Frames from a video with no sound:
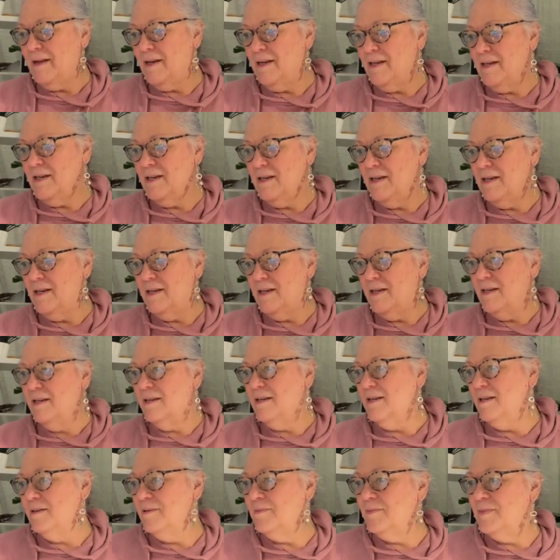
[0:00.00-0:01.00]

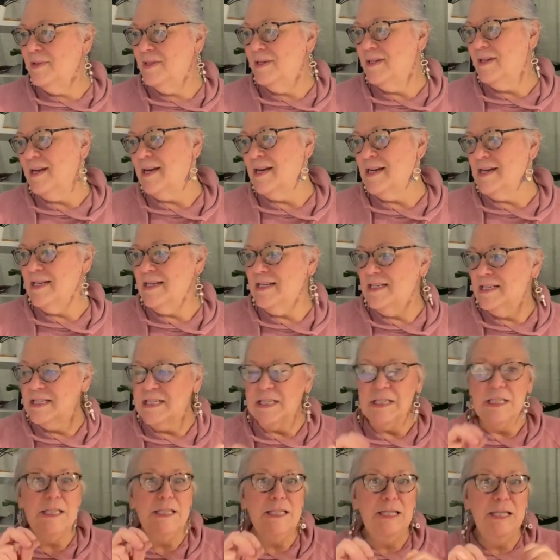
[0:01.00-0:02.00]

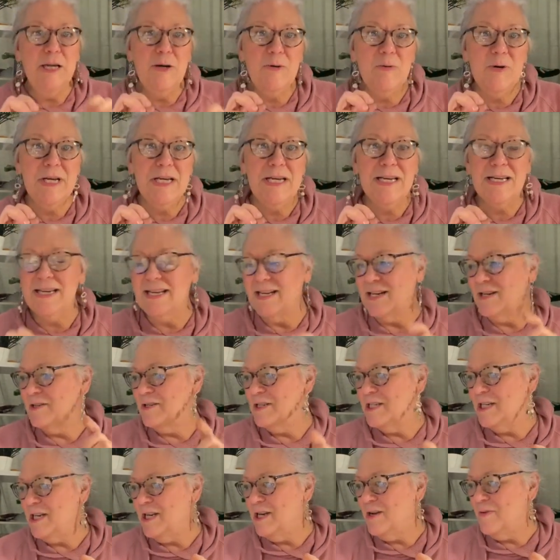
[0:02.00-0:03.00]
it's loading and
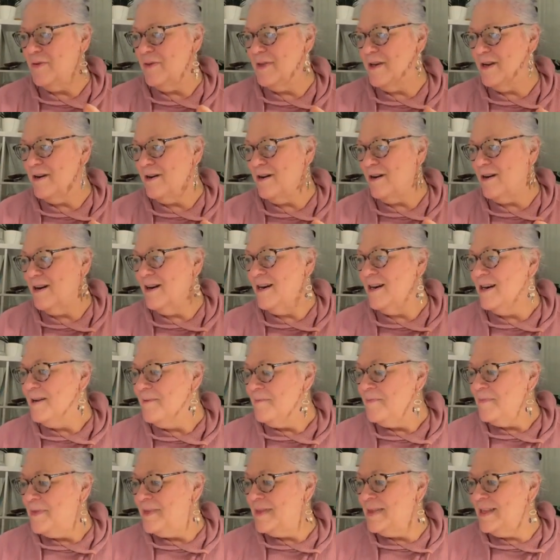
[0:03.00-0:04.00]
I'll tell you what they are,
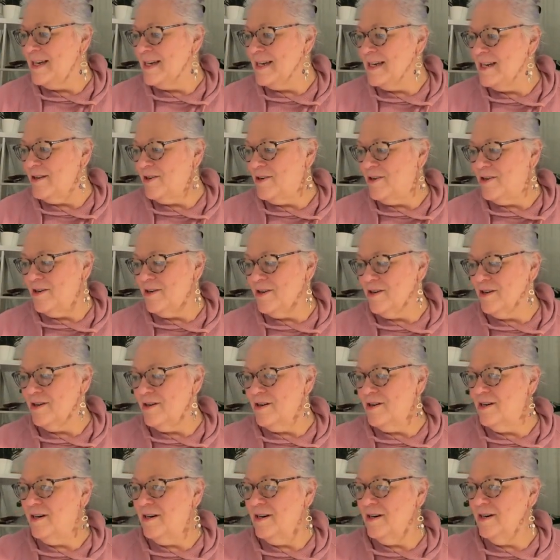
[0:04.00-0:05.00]
that
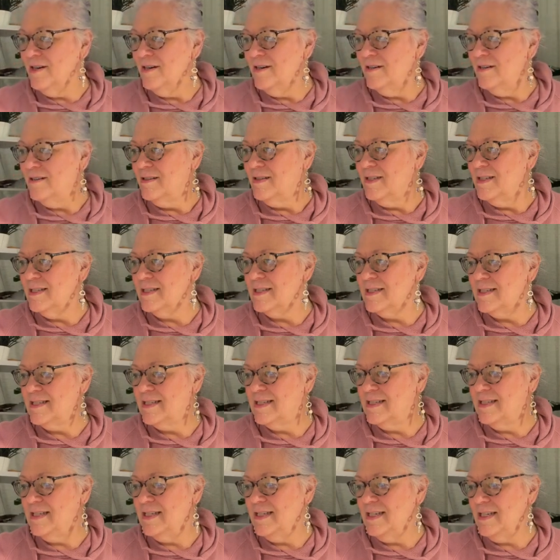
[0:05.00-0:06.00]
are, let's
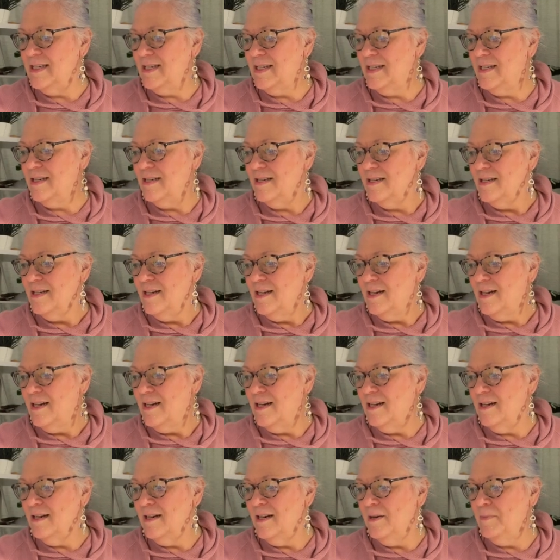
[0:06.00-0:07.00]
see,
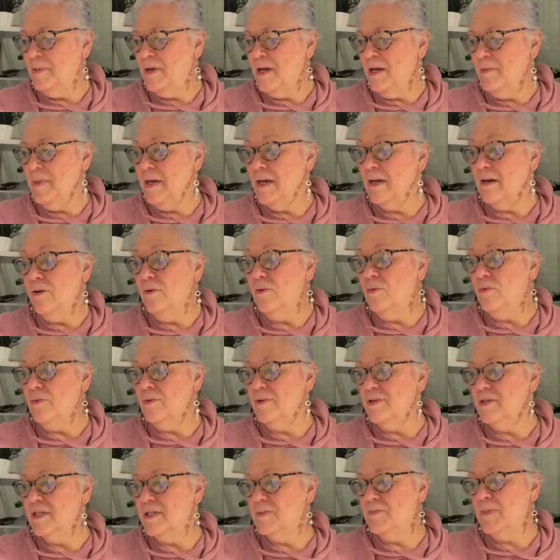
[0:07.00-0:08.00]
upcoming. Oh,
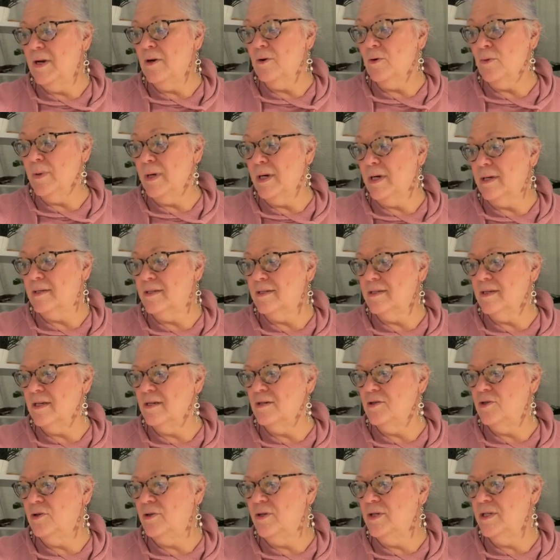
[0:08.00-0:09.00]
the spinner rings.
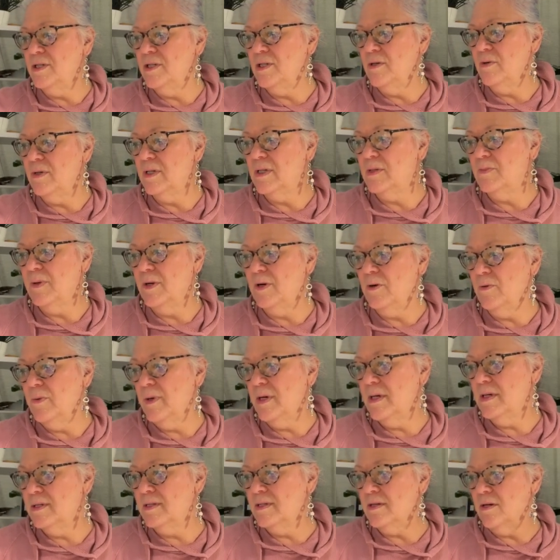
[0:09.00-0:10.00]
Julia's doing spinner
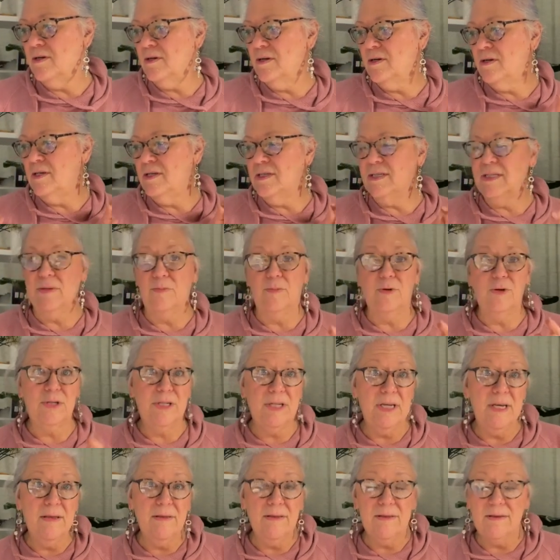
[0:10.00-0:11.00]
rings on December
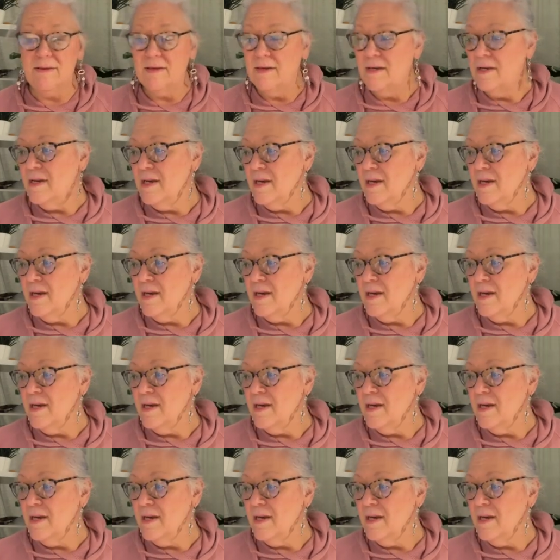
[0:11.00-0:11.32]
10th.